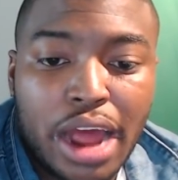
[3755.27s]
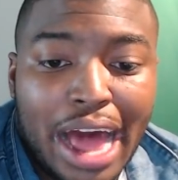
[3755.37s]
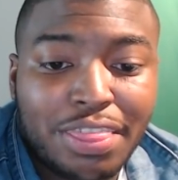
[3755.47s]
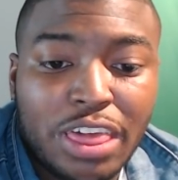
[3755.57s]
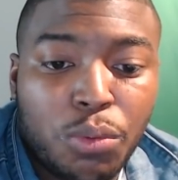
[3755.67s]
I
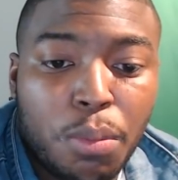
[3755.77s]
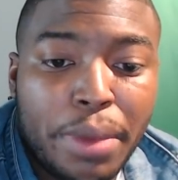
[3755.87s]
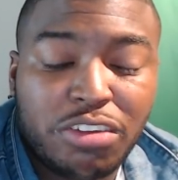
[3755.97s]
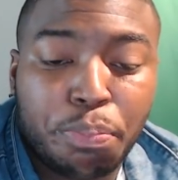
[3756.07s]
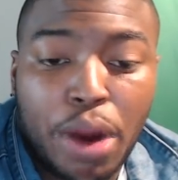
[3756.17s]
think, would
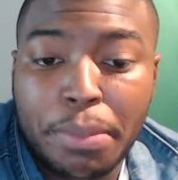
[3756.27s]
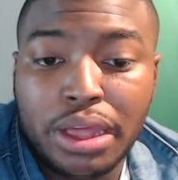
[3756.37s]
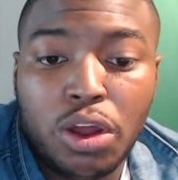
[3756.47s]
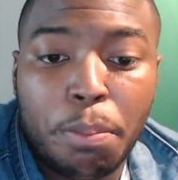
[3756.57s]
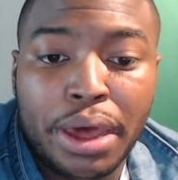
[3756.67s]
mesh probably a
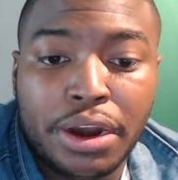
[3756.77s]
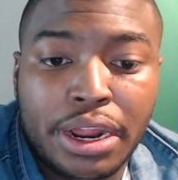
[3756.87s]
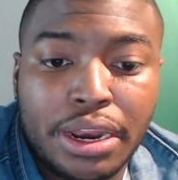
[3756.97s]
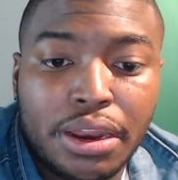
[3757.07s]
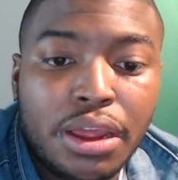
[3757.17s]
little better
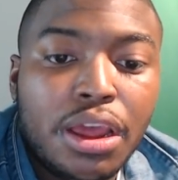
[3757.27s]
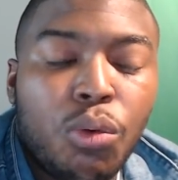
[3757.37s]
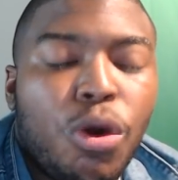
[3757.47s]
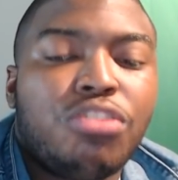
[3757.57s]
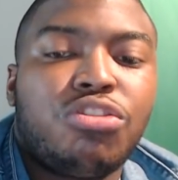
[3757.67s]
than
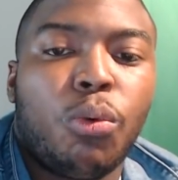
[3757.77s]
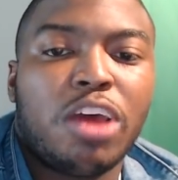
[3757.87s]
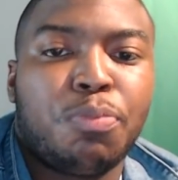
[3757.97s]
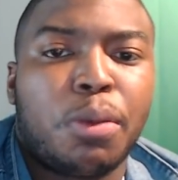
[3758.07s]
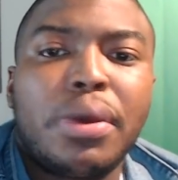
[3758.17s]
Russell
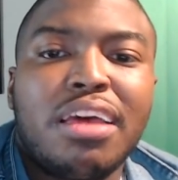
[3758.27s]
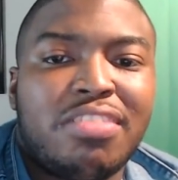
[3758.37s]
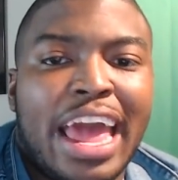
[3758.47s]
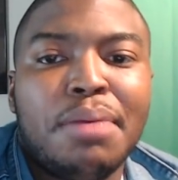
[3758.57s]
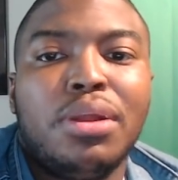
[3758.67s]
Westbrook because
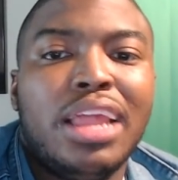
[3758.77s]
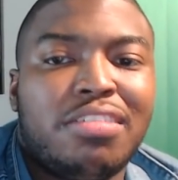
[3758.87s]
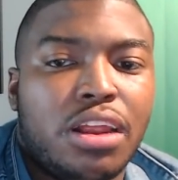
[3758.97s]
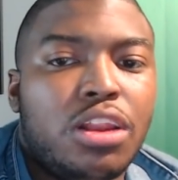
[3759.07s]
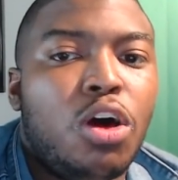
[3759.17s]
Dame will
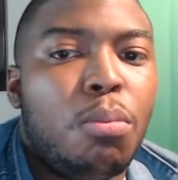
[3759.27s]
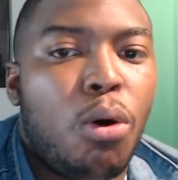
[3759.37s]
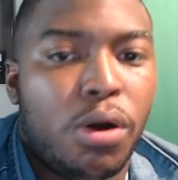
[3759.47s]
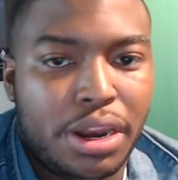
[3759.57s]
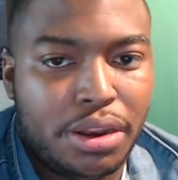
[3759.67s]
listen a little
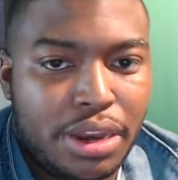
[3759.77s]
more than